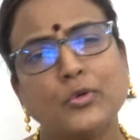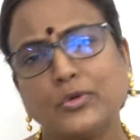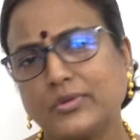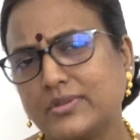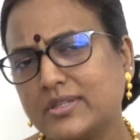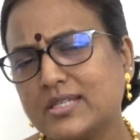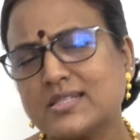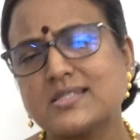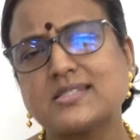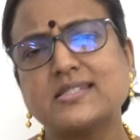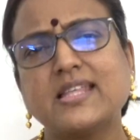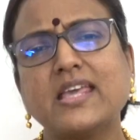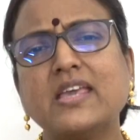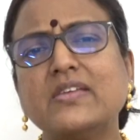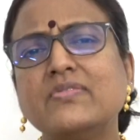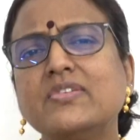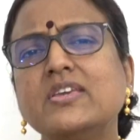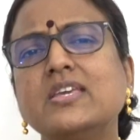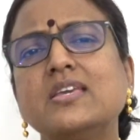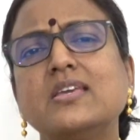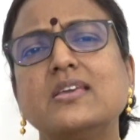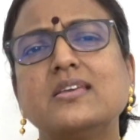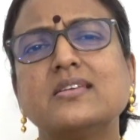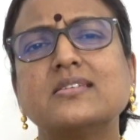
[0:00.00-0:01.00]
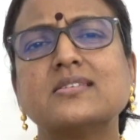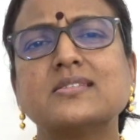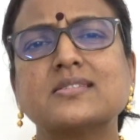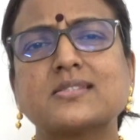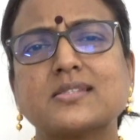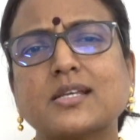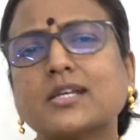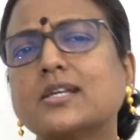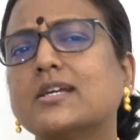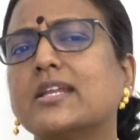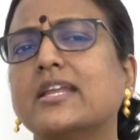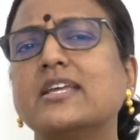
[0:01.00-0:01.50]
this Devi is
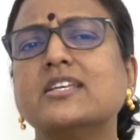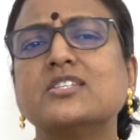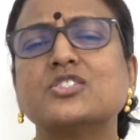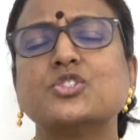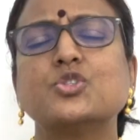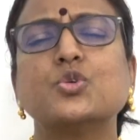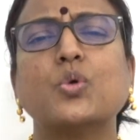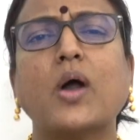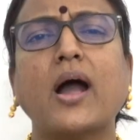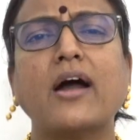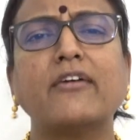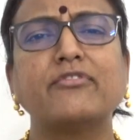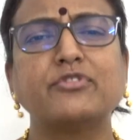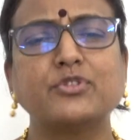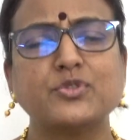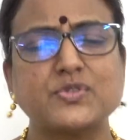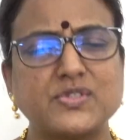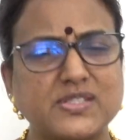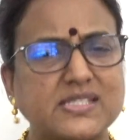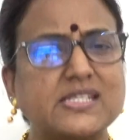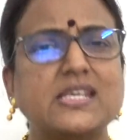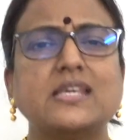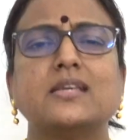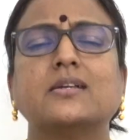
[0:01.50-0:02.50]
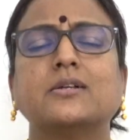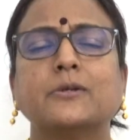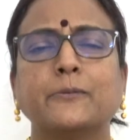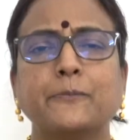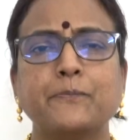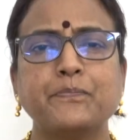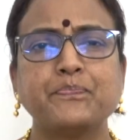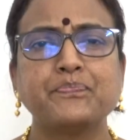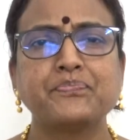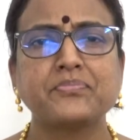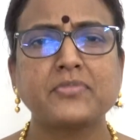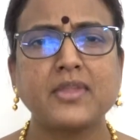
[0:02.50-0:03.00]
the grace you have to seek.
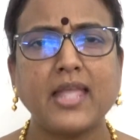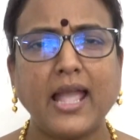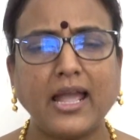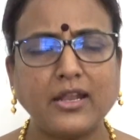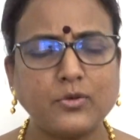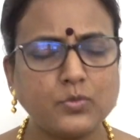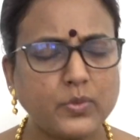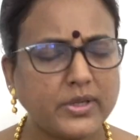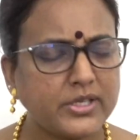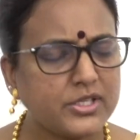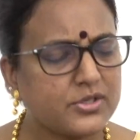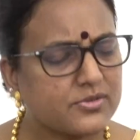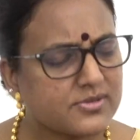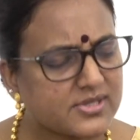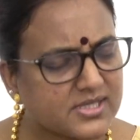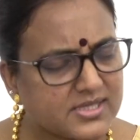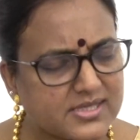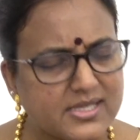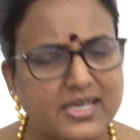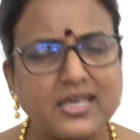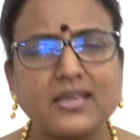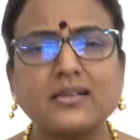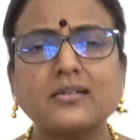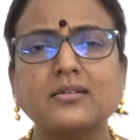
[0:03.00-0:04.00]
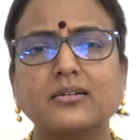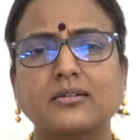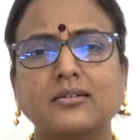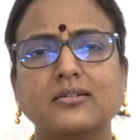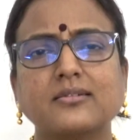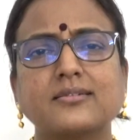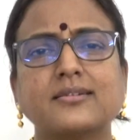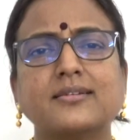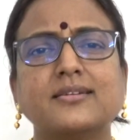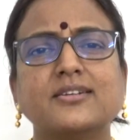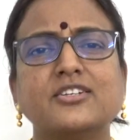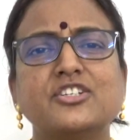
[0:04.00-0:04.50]
And when you seek
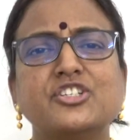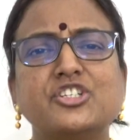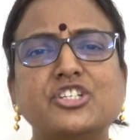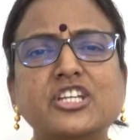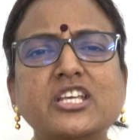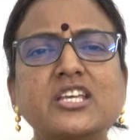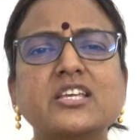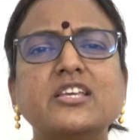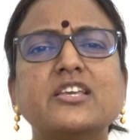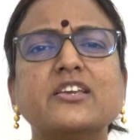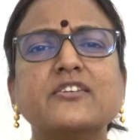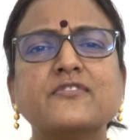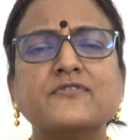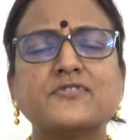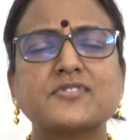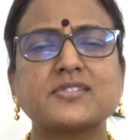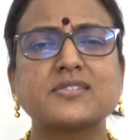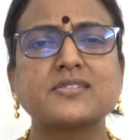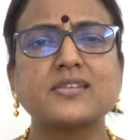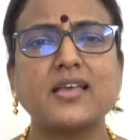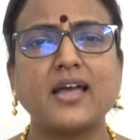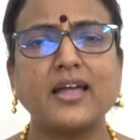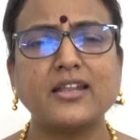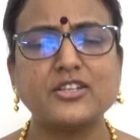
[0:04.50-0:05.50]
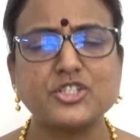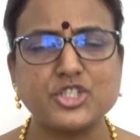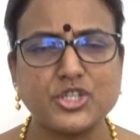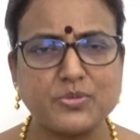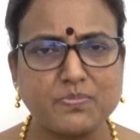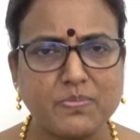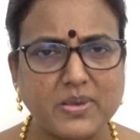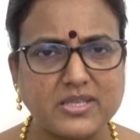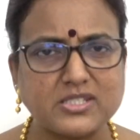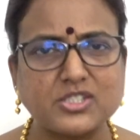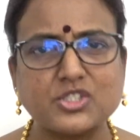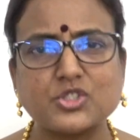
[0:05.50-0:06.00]
her, she gives and
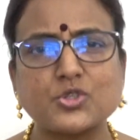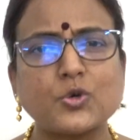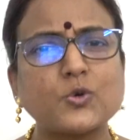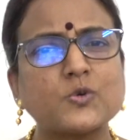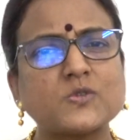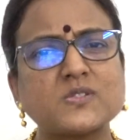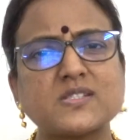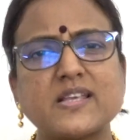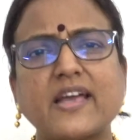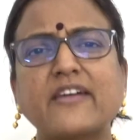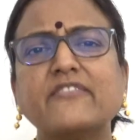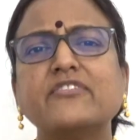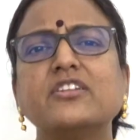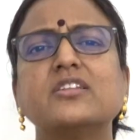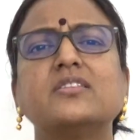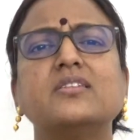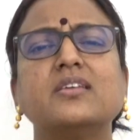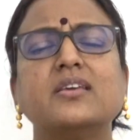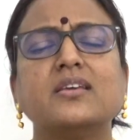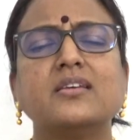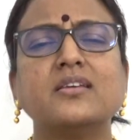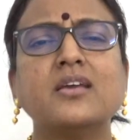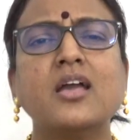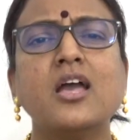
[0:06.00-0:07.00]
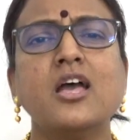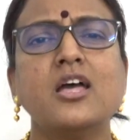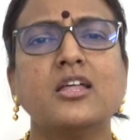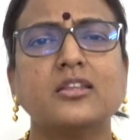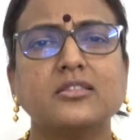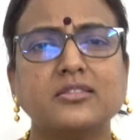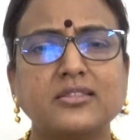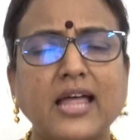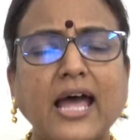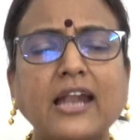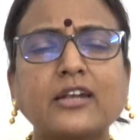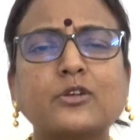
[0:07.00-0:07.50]
she bestows everything,
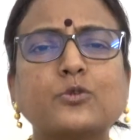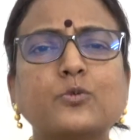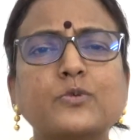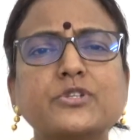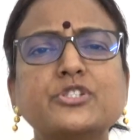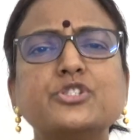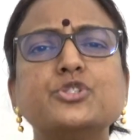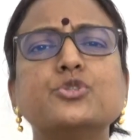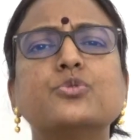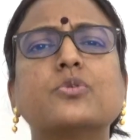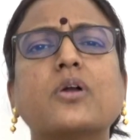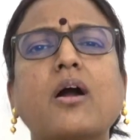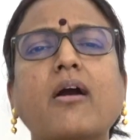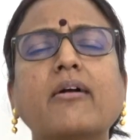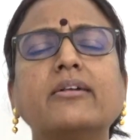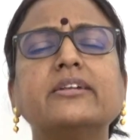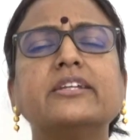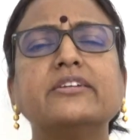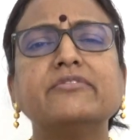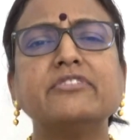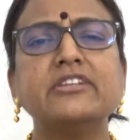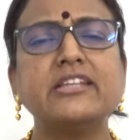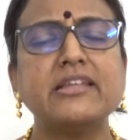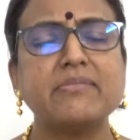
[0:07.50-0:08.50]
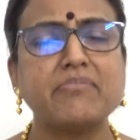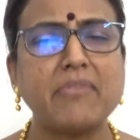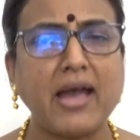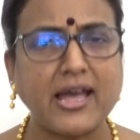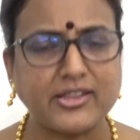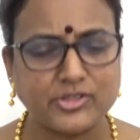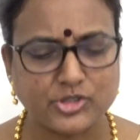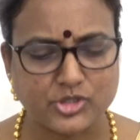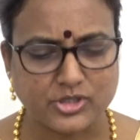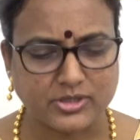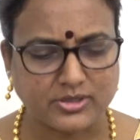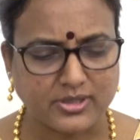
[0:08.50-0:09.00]
that which you can't even
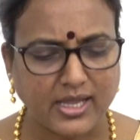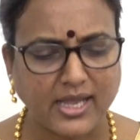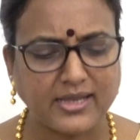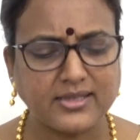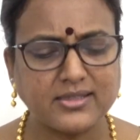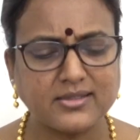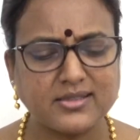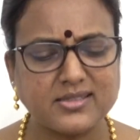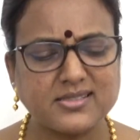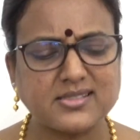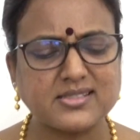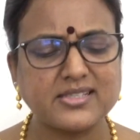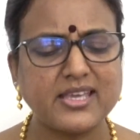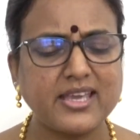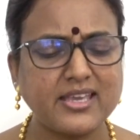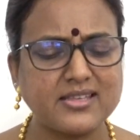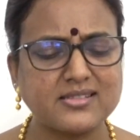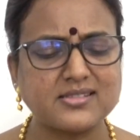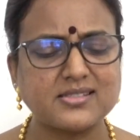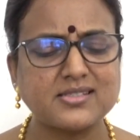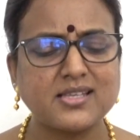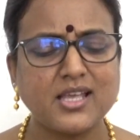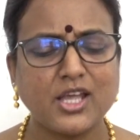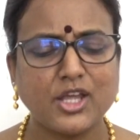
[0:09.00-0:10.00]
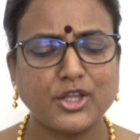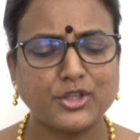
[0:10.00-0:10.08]
imagine. And in this case,